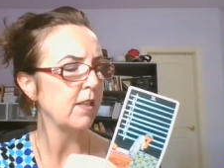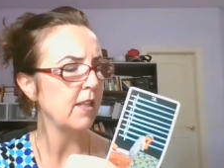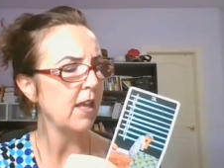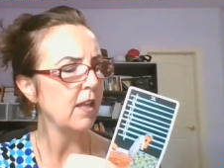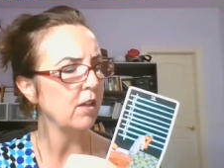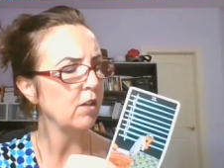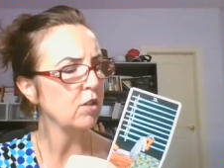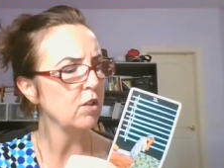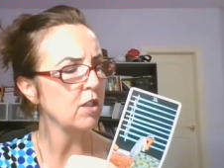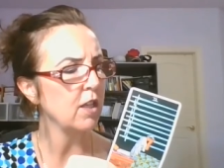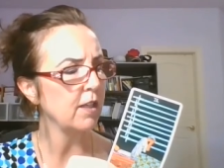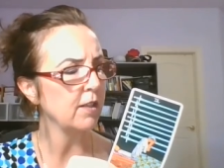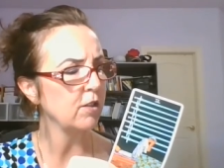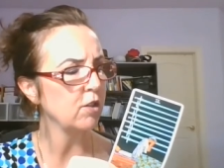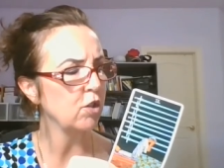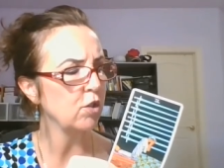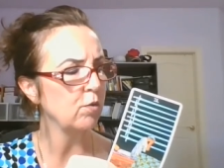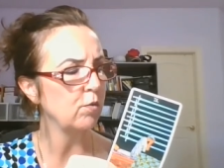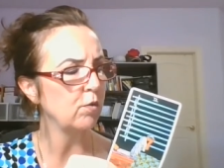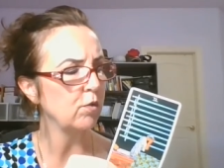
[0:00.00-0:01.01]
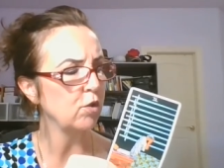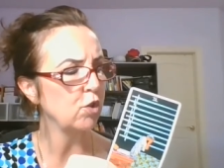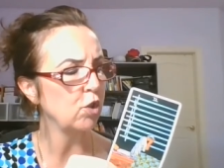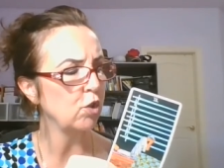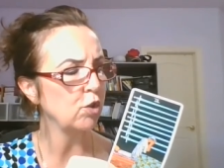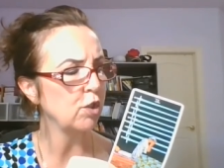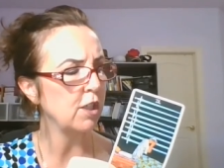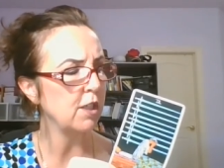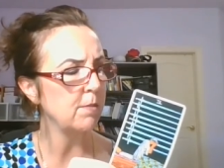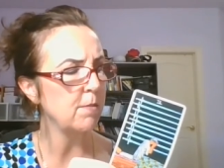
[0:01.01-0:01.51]
that looks like she'll
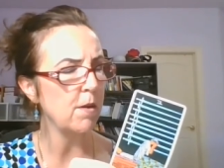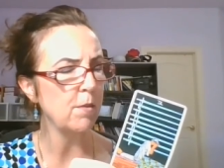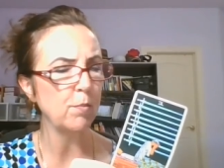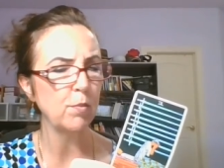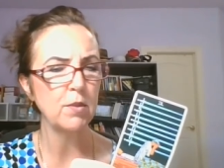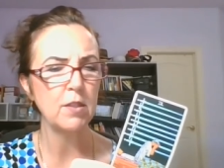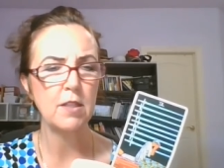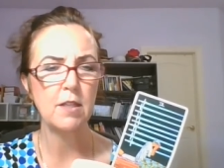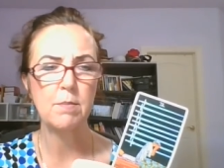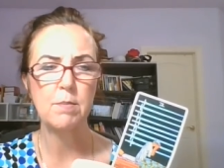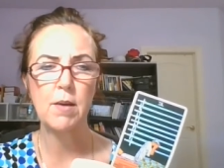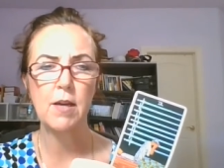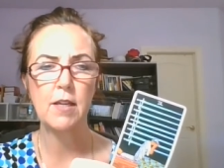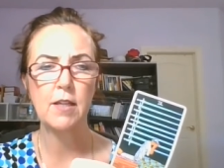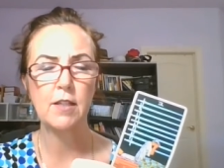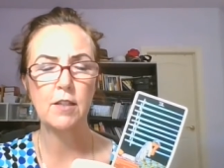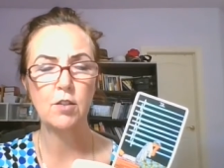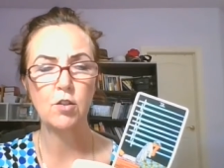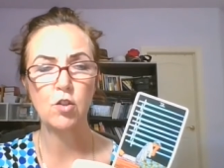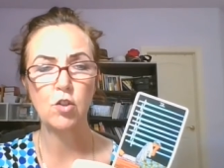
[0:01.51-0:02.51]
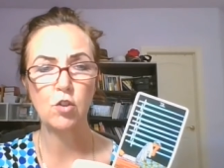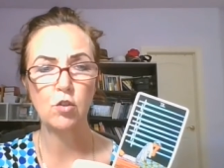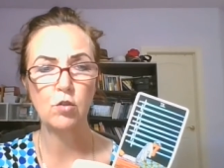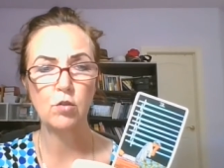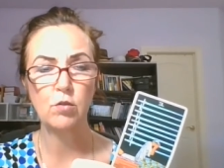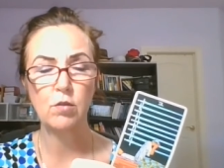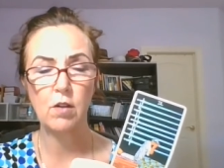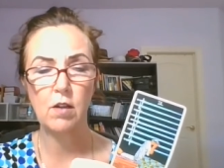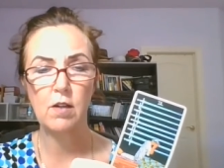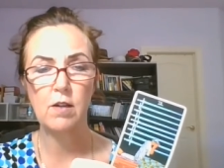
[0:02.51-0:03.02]
she'll team up with somebody and
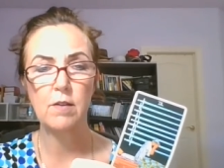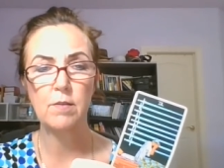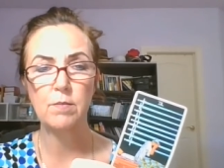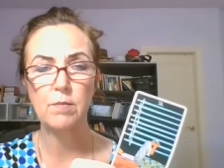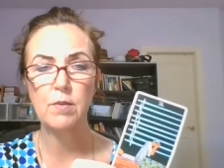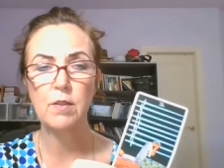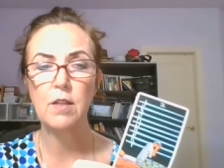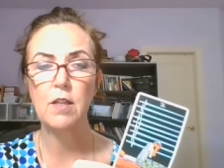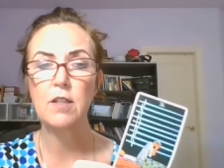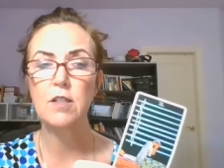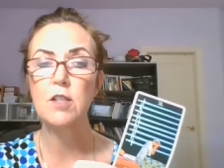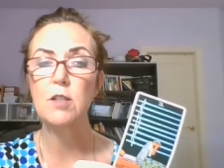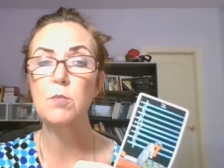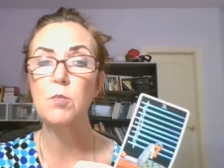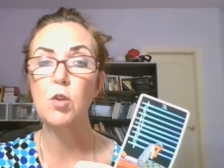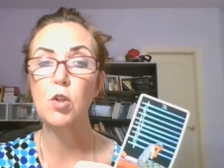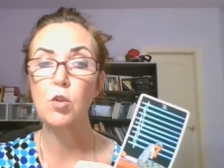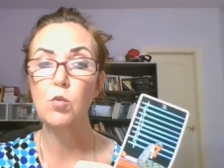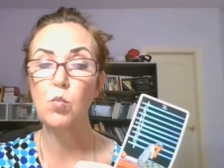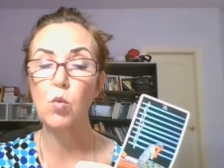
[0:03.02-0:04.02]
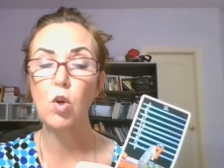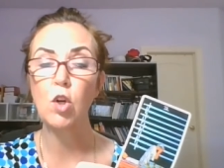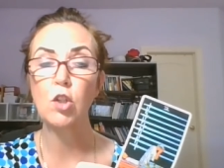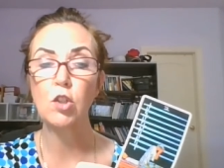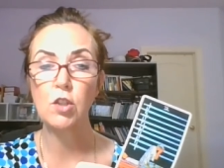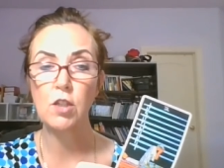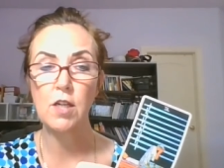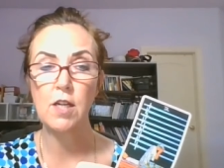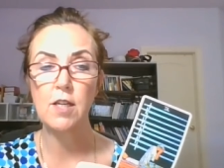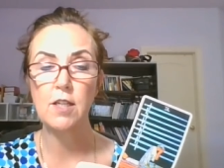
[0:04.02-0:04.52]
she'll um, get some good
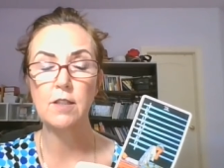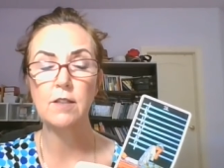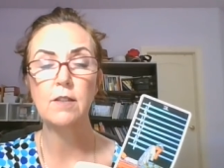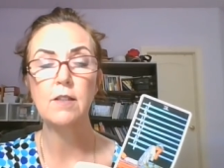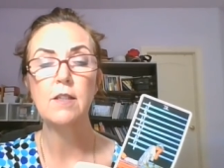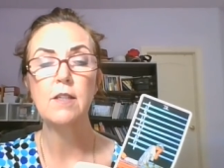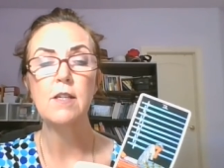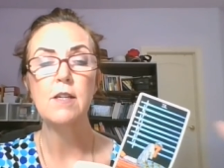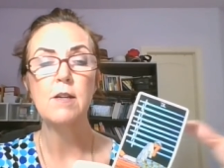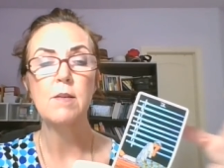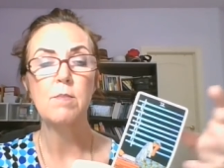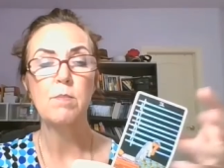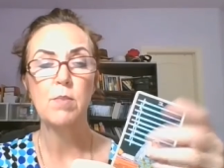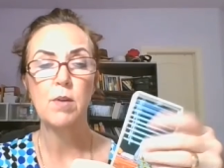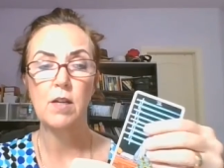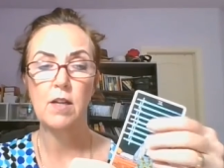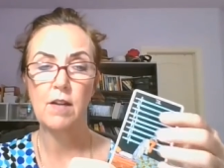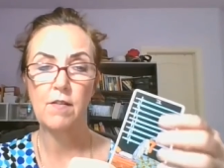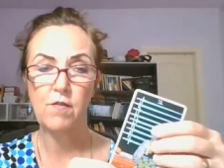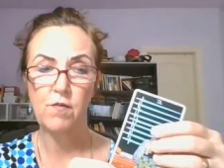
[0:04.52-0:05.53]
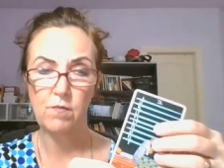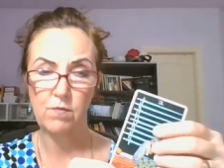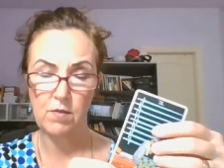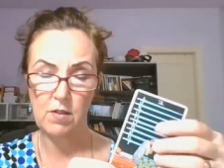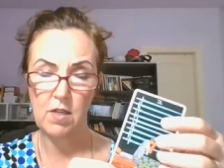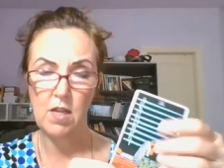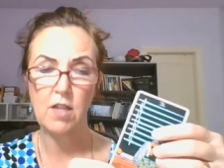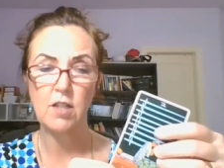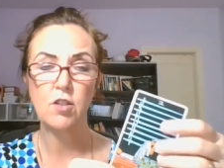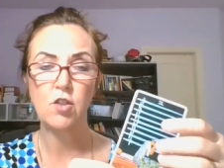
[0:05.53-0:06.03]
work done. But I,
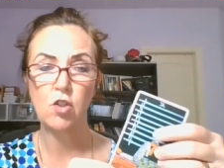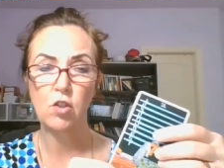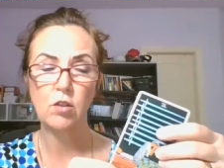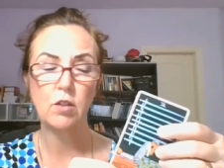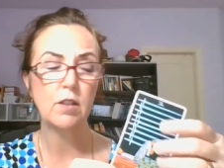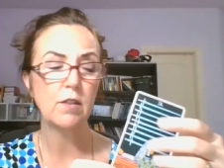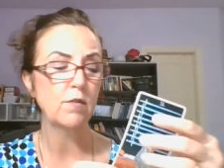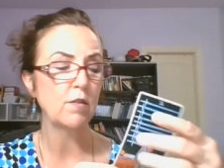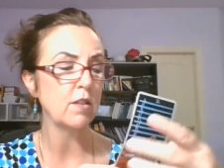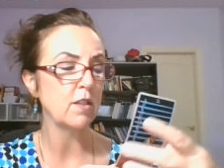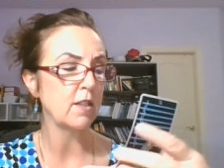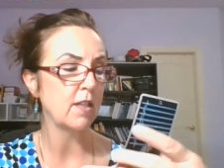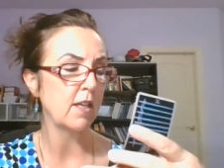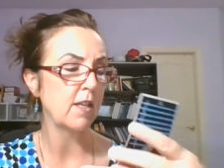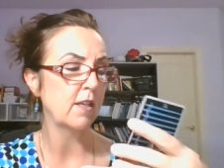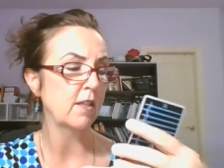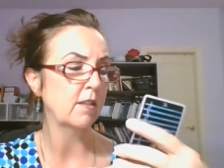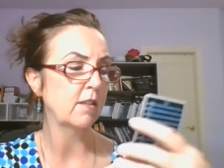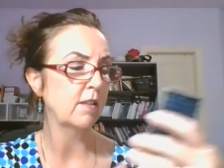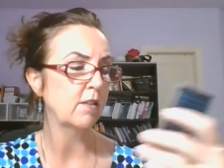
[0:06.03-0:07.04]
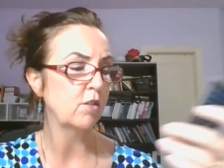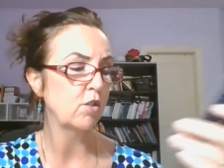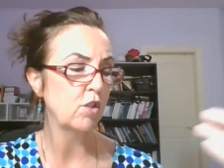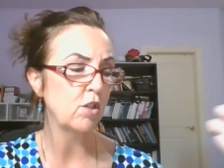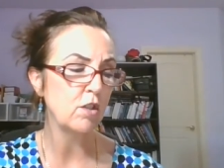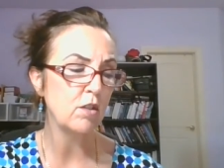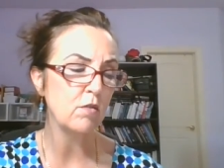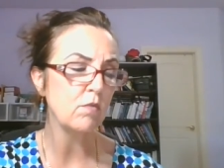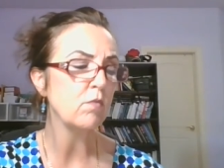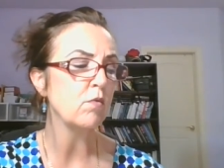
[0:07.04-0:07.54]
yeah, she'll leave the Senate, and
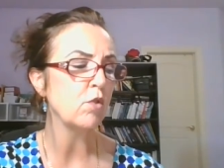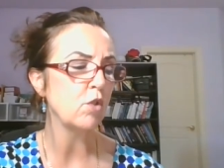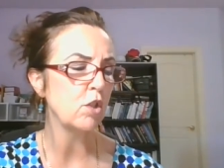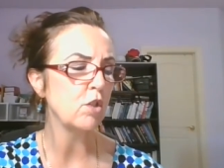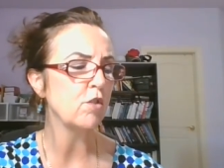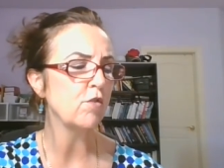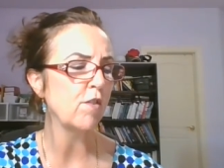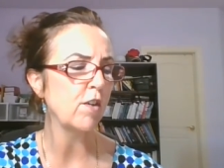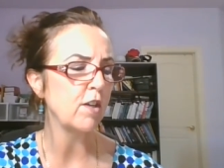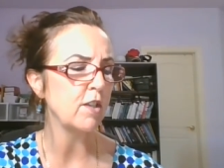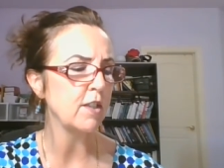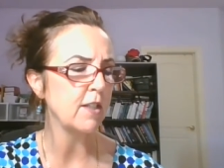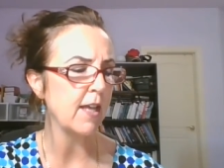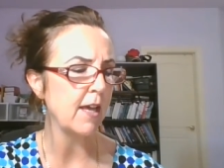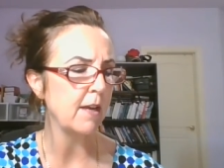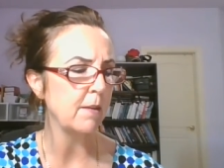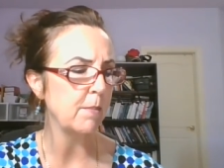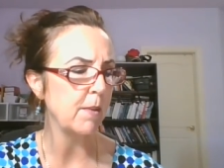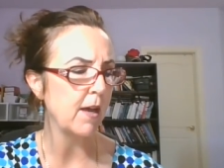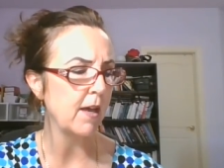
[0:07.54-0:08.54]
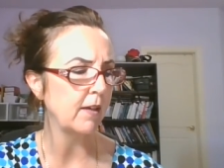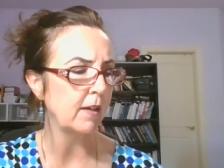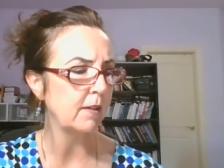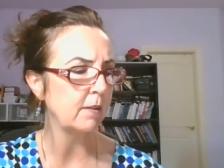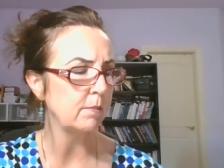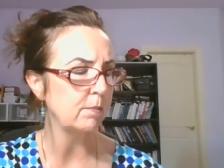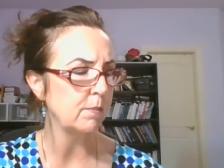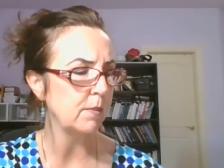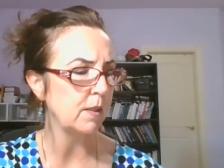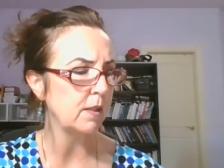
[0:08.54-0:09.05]
she's she's very sad about it.
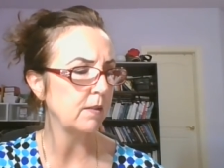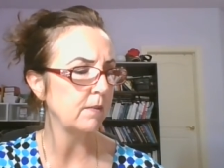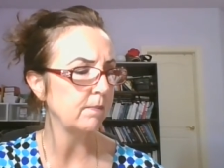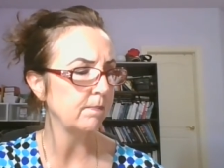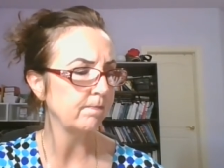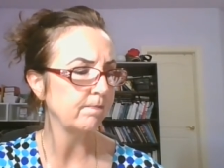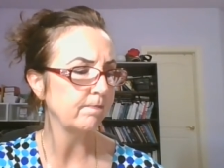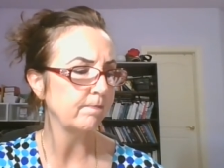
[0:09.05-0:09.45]
But